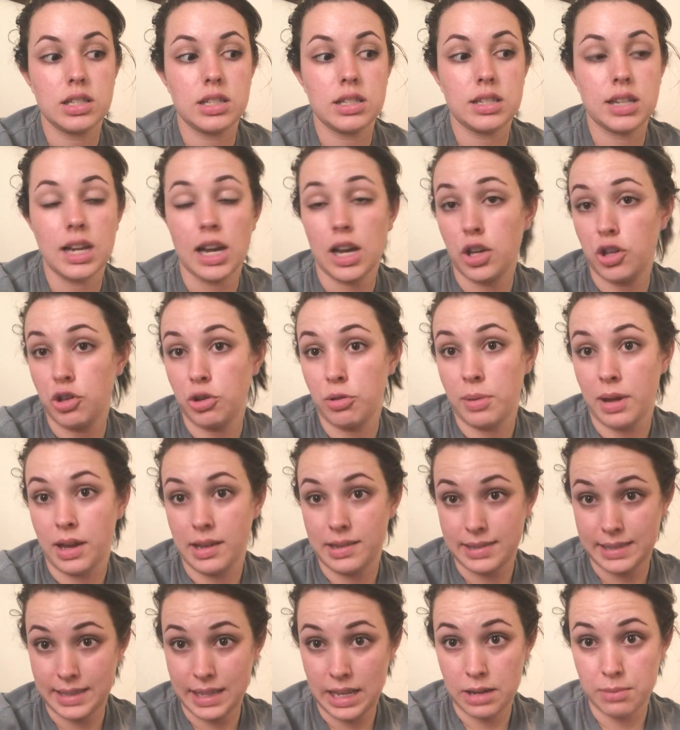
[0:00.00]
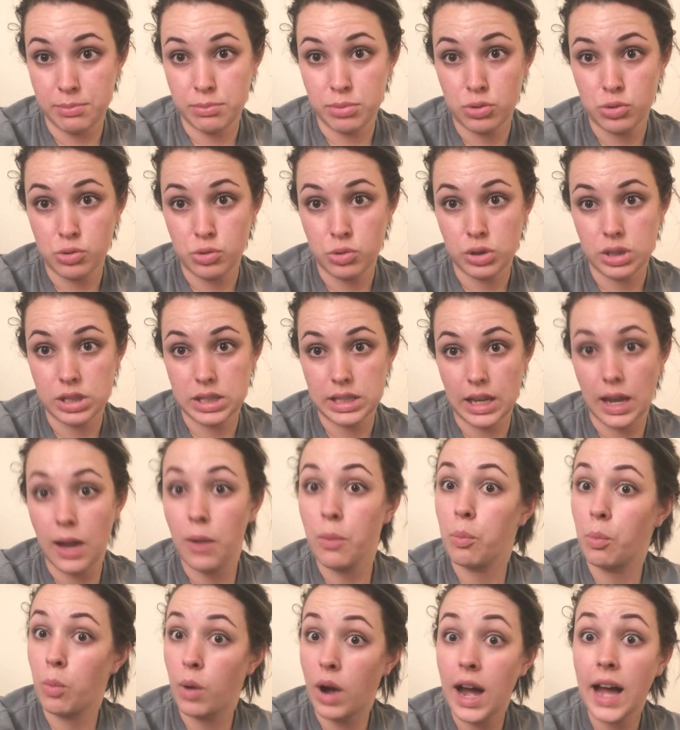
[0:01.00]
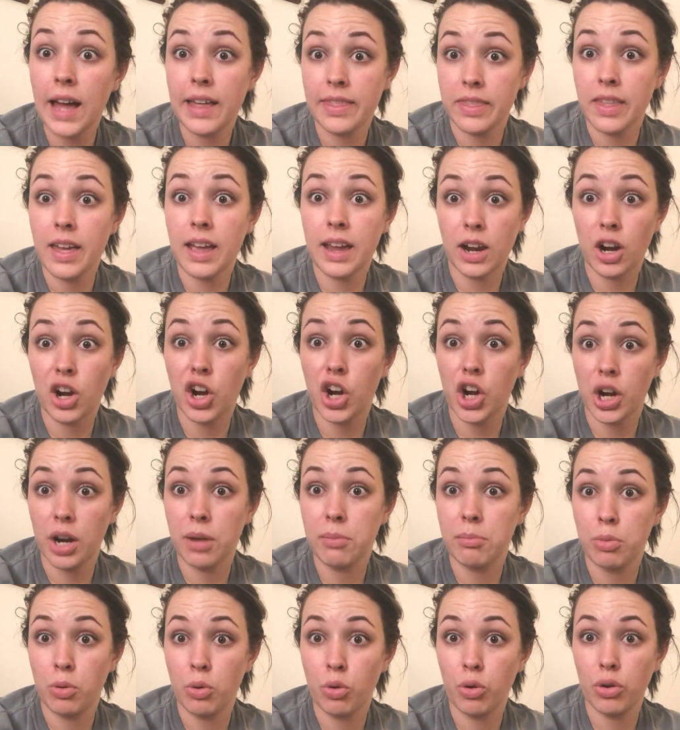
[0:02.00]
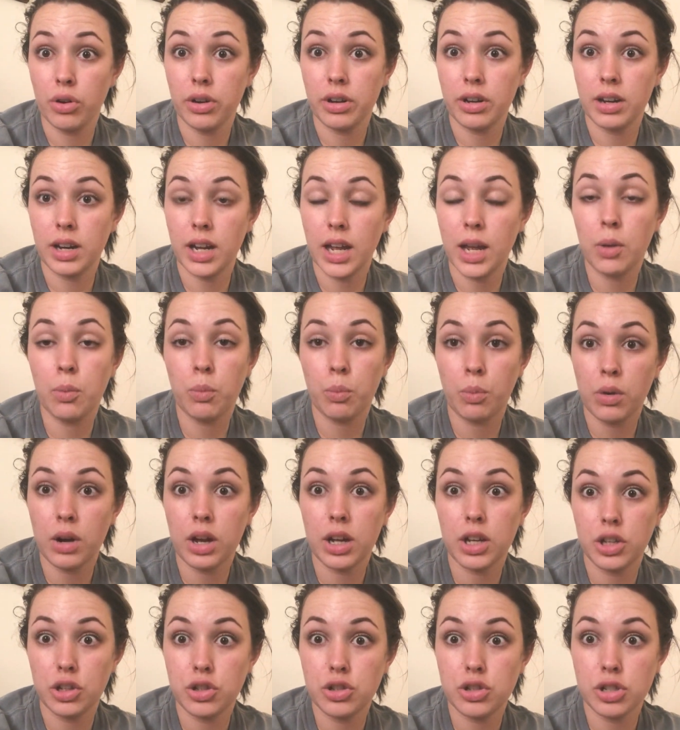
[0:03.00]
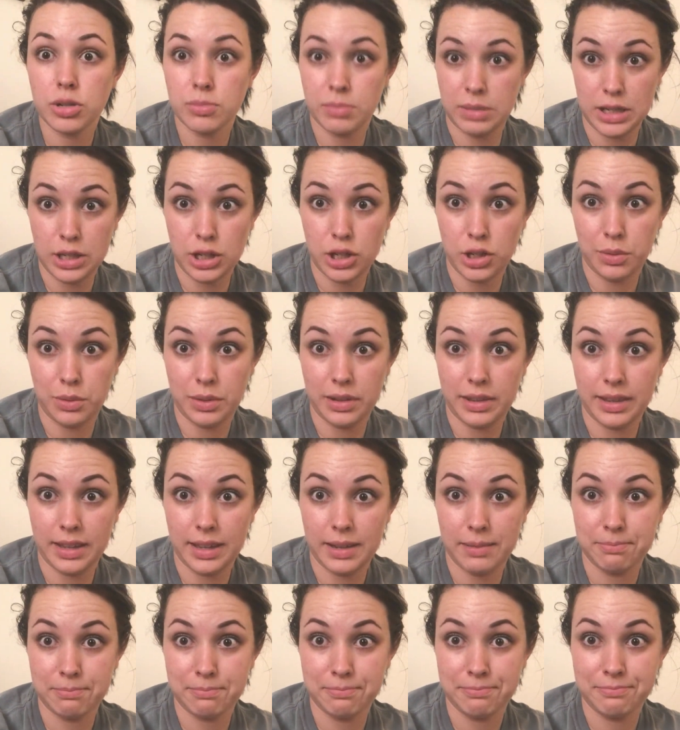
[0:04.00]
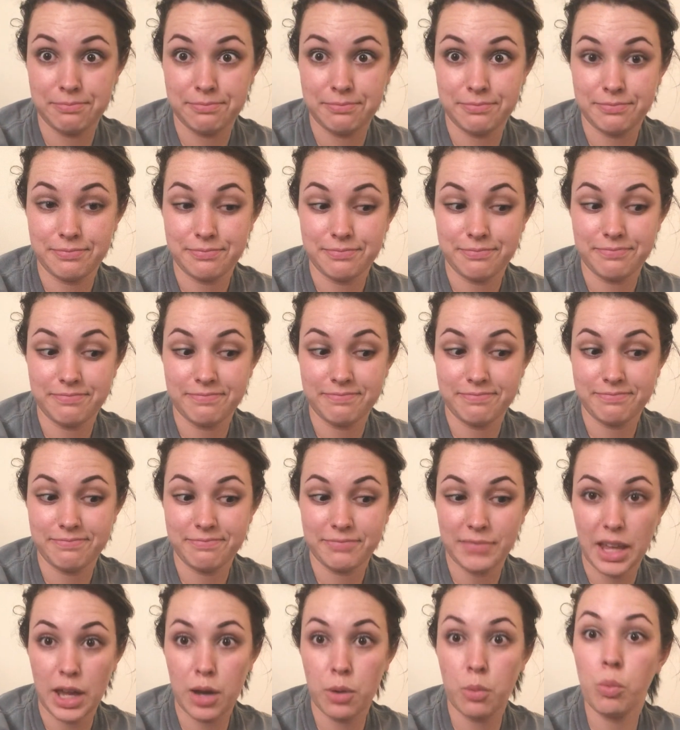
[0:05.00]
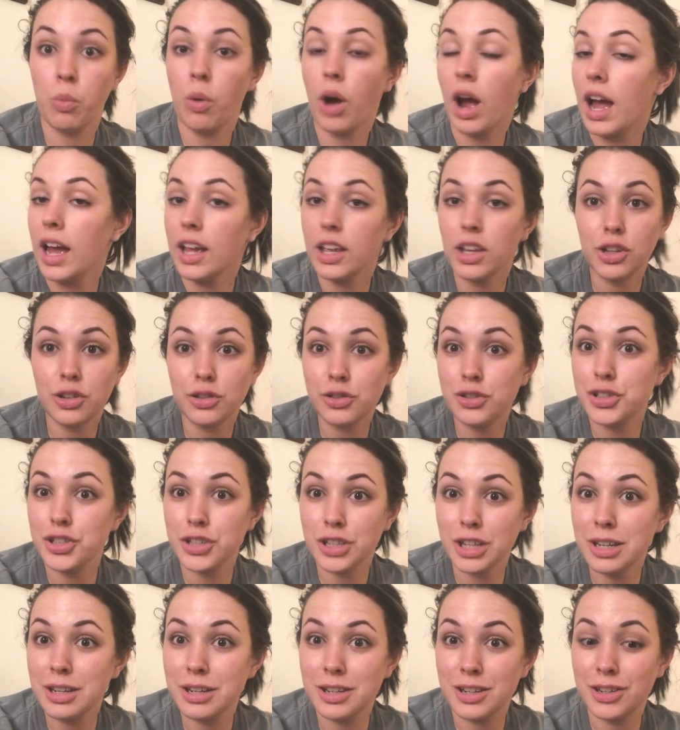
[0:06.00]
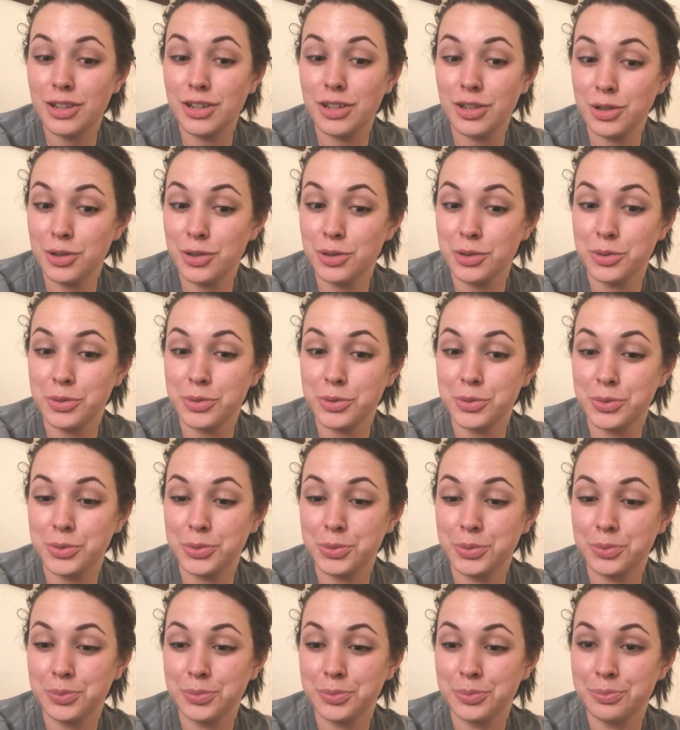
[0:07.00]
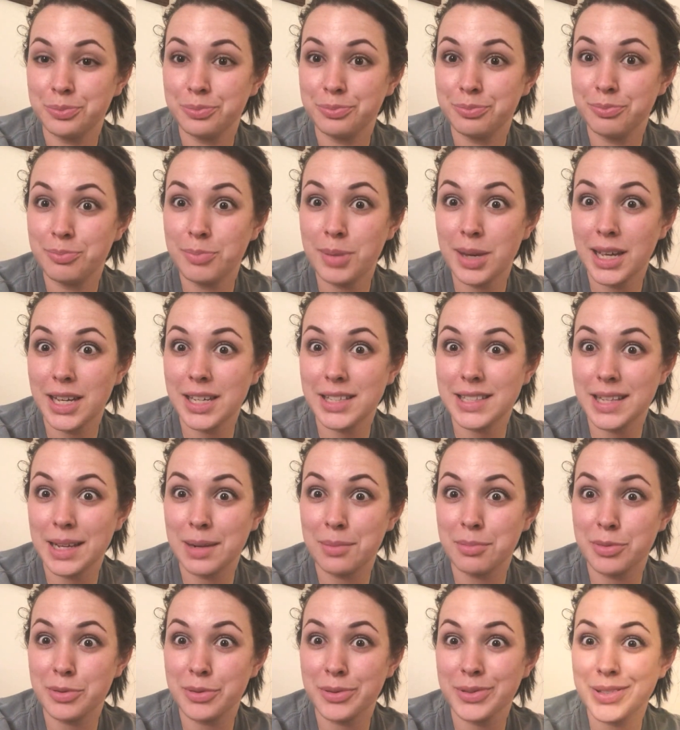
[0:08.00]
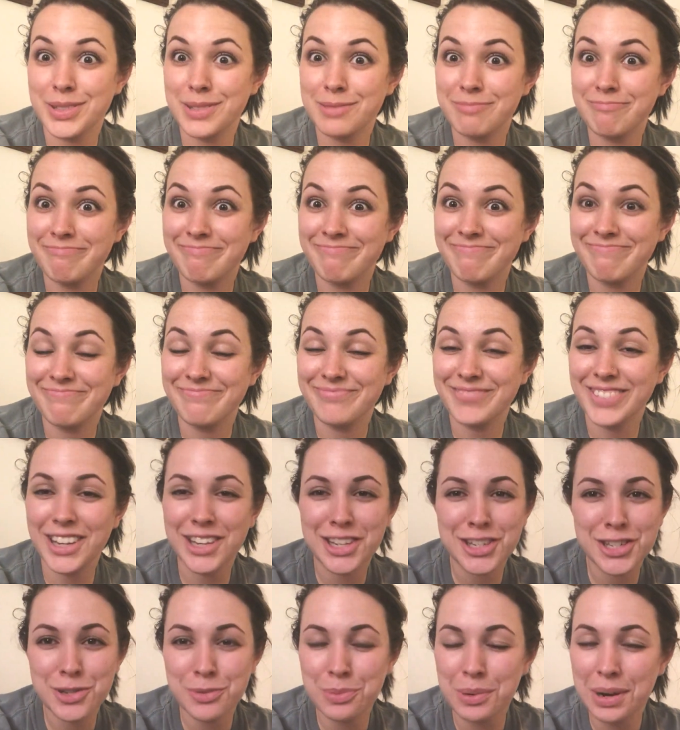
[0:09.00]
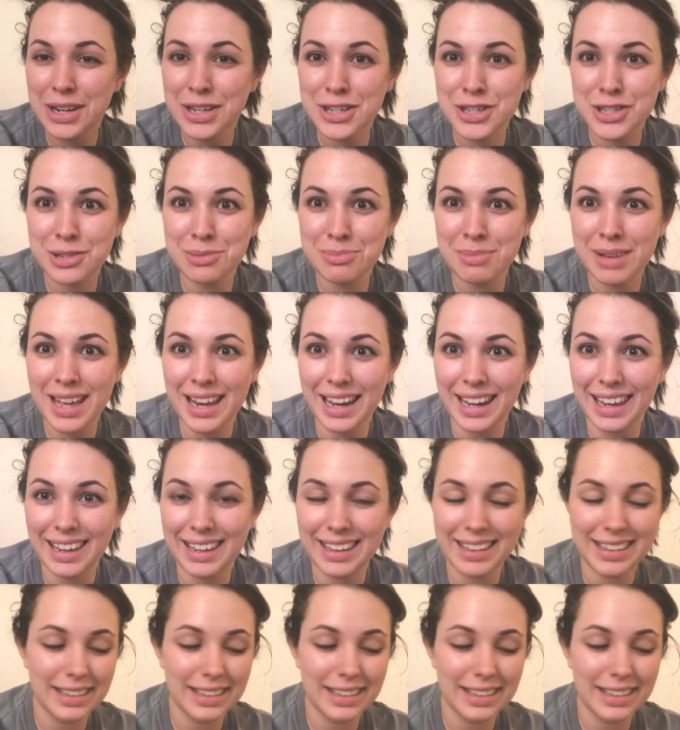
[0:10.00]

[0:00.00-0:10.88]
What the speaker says: tell you about samples and why they are important and why you should be doing them. And why you shouldn't do big samples because you waste your money.